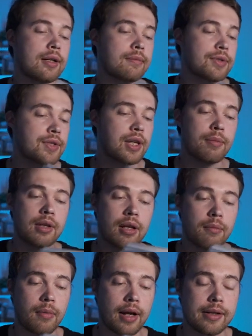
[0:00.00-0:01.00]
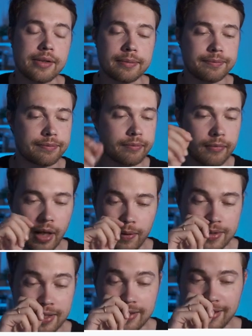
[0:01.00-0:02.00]
Just keep that in mind. I
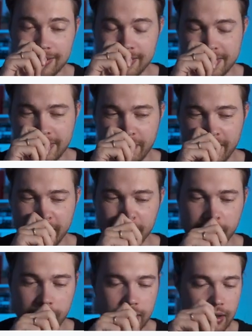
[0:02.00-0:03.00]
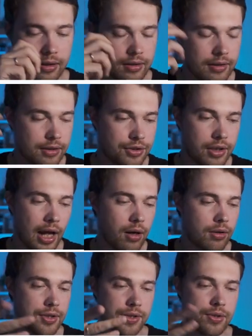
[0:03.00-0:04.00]
was exactly the same way, but
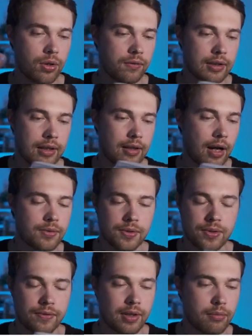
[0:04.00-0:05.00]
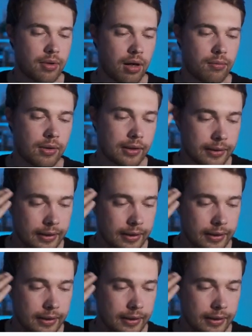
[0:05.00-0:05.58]
now I just solved like thousands of them probably.